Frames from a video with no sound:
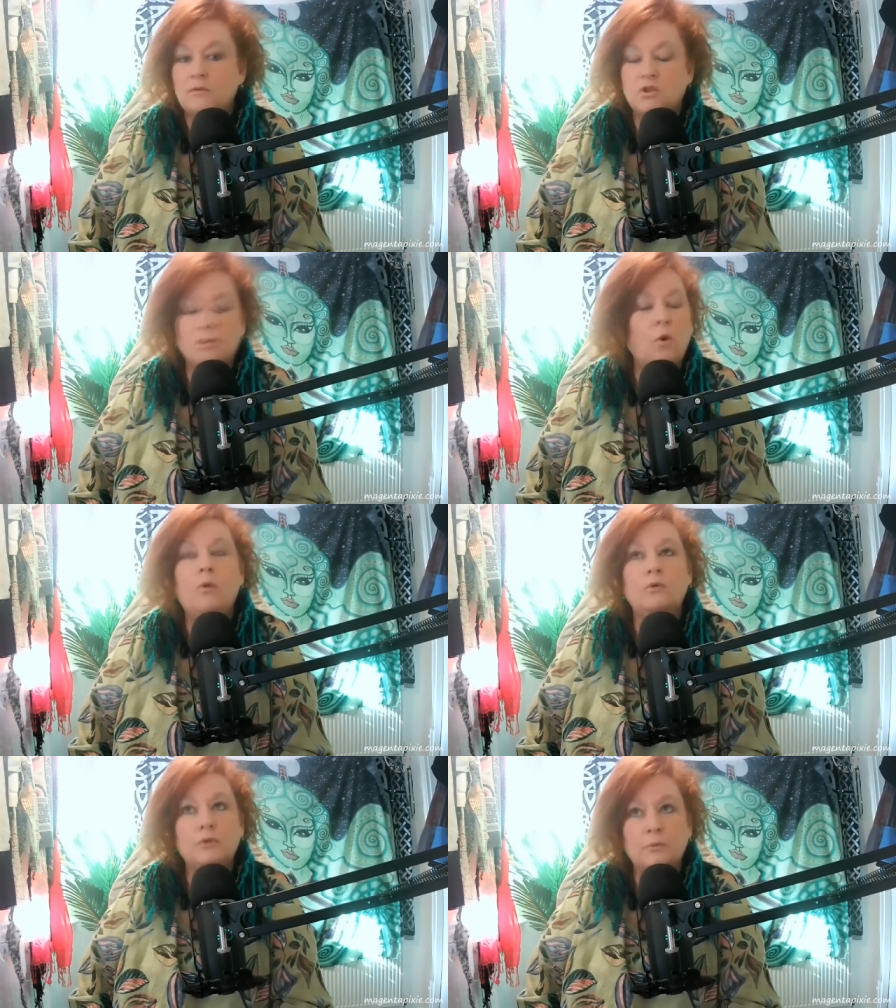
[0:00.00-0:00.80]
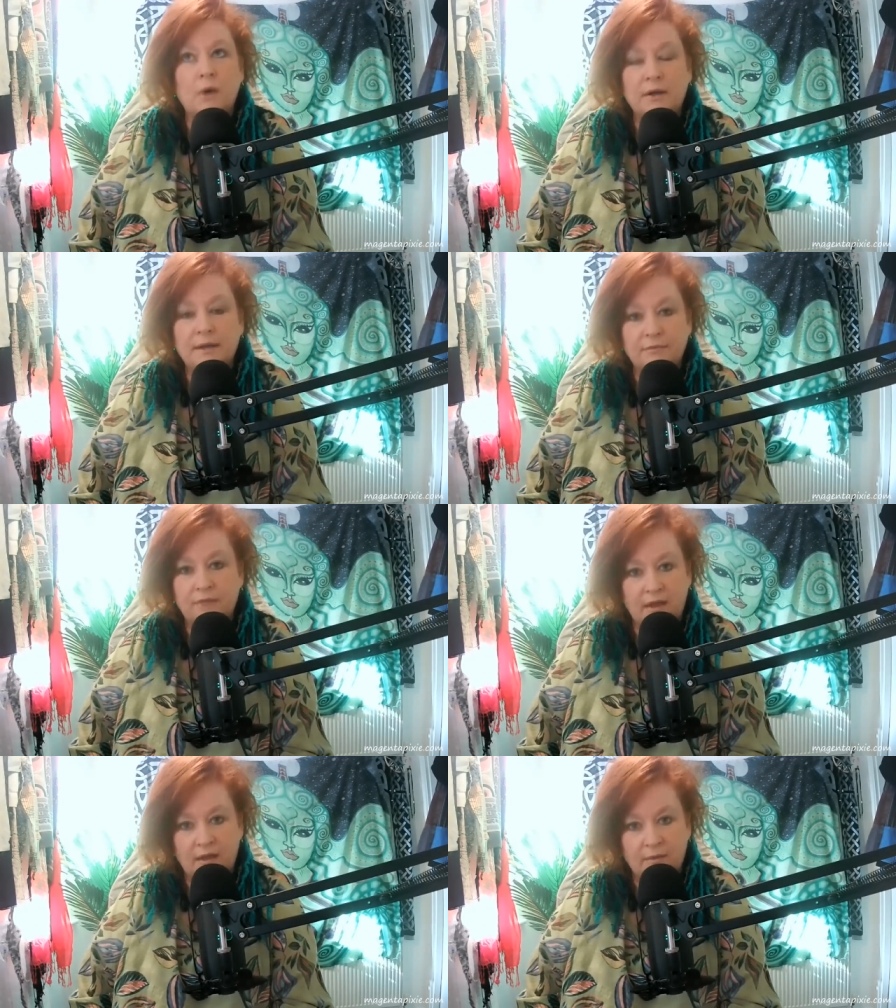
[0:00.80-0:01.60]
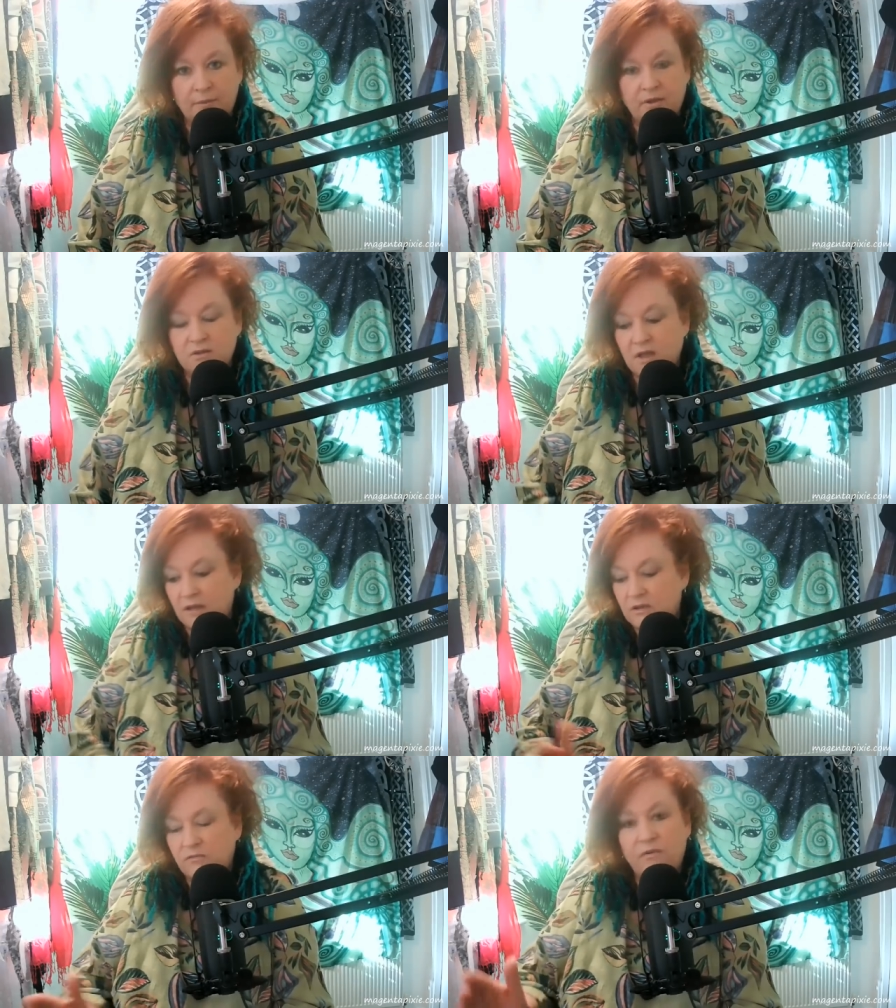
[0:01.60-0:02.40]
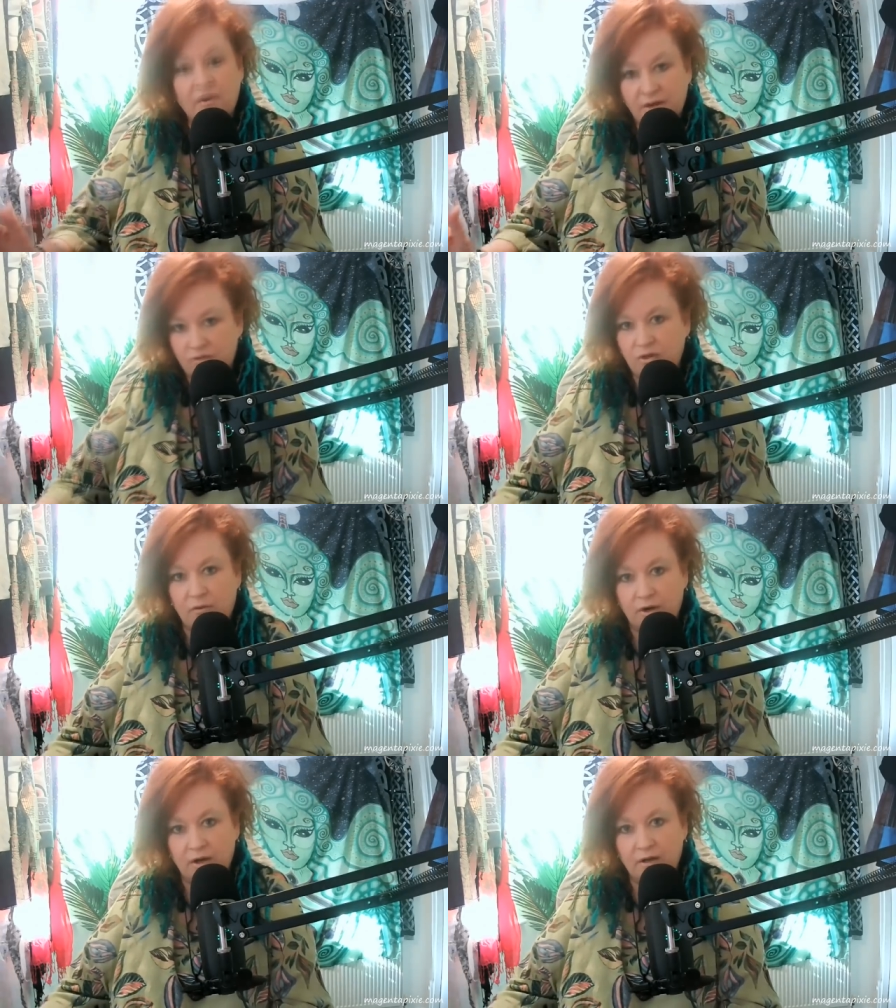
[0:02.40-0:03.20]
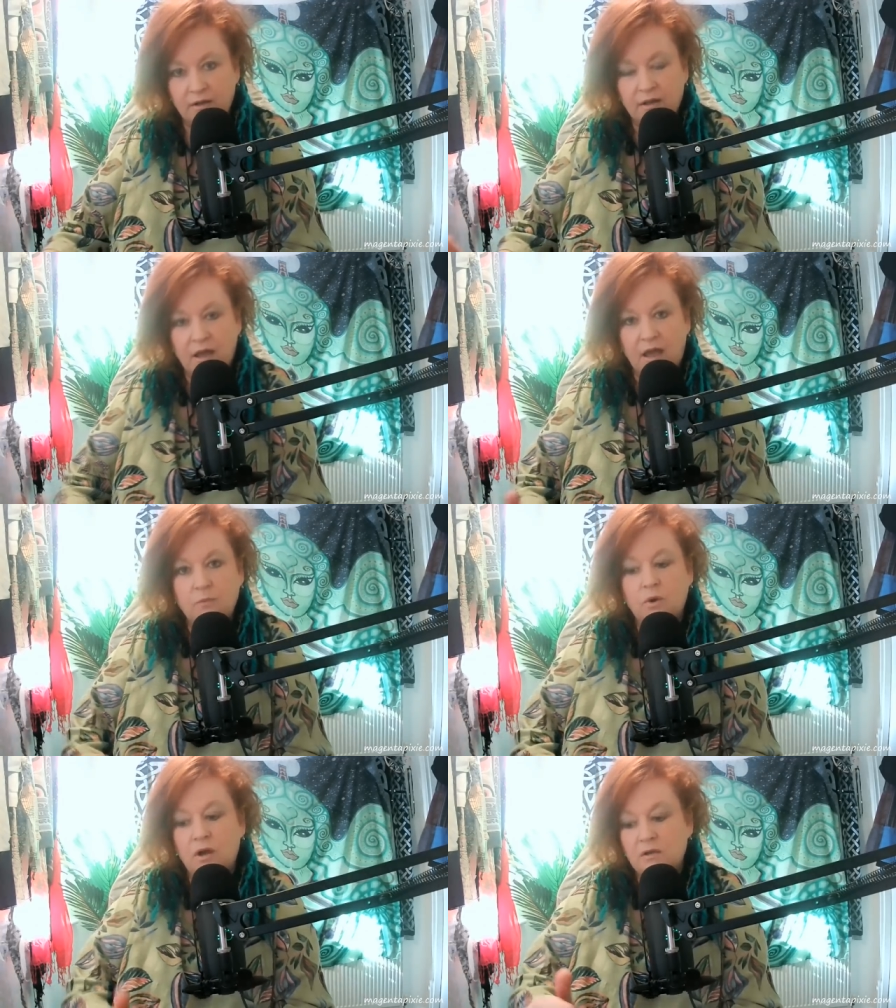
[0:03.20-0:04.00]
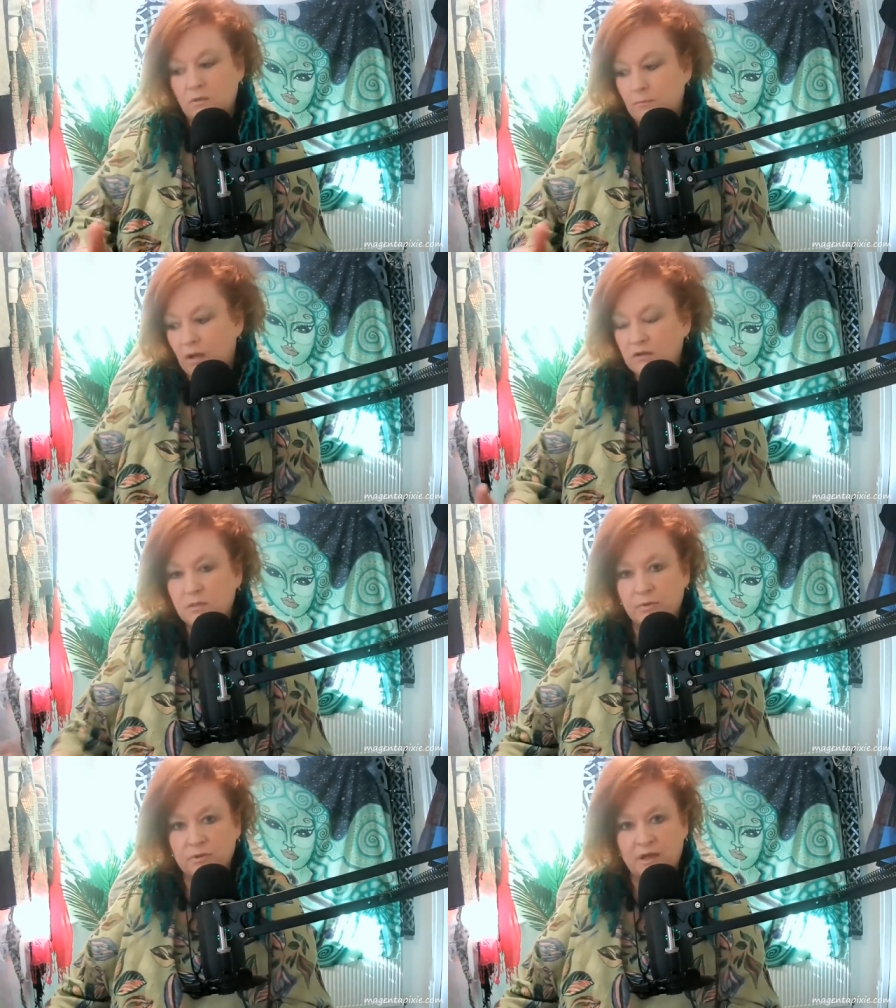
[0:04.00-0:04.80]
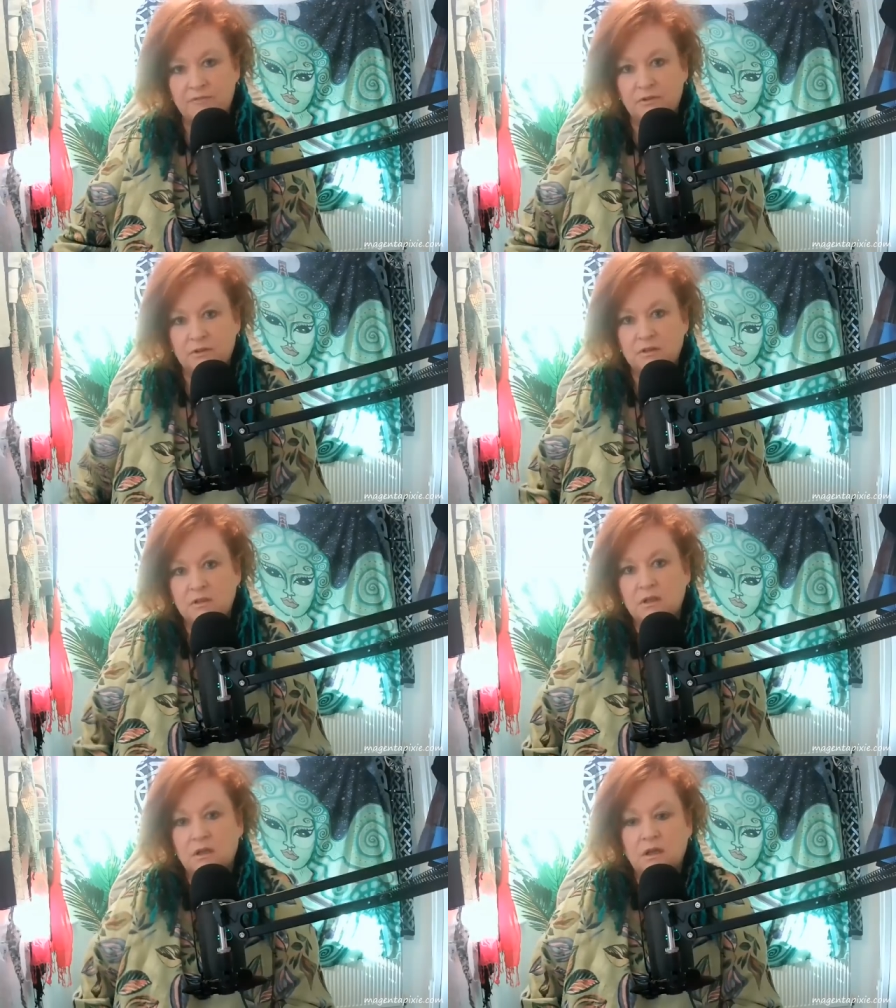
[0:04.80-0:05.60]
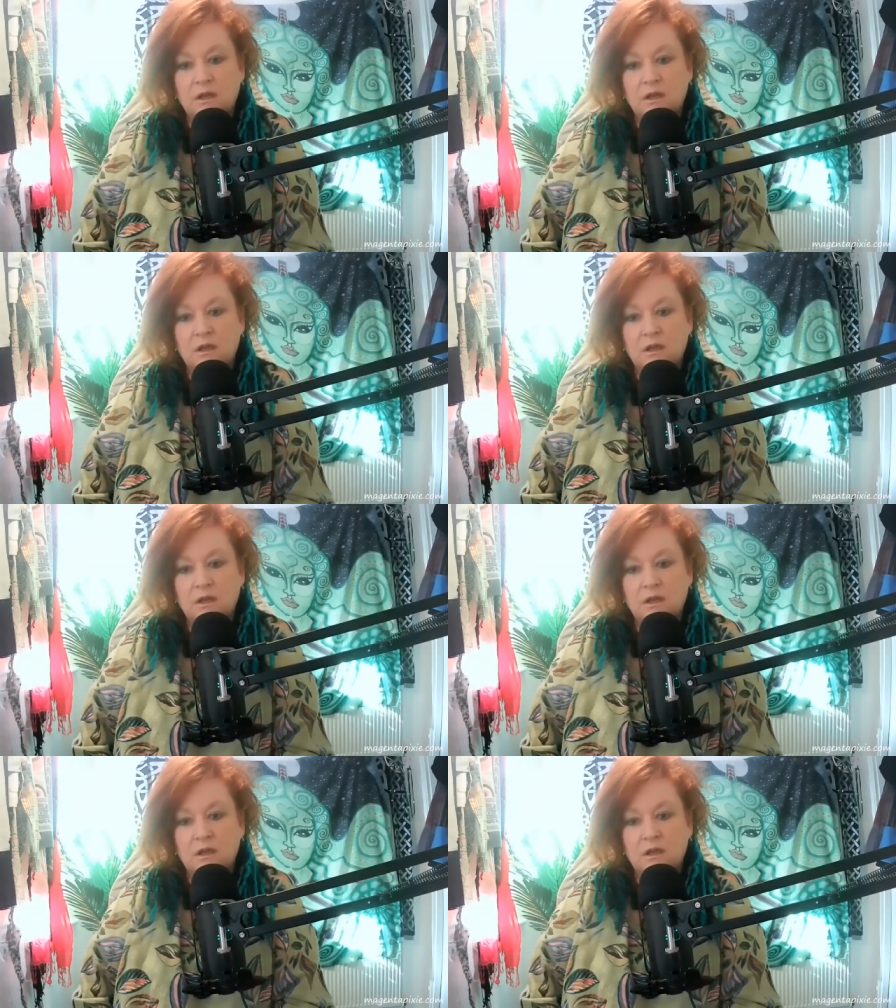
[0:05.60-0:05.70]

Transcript: do all the work in there, because that's very thorough and it works on multiple levels.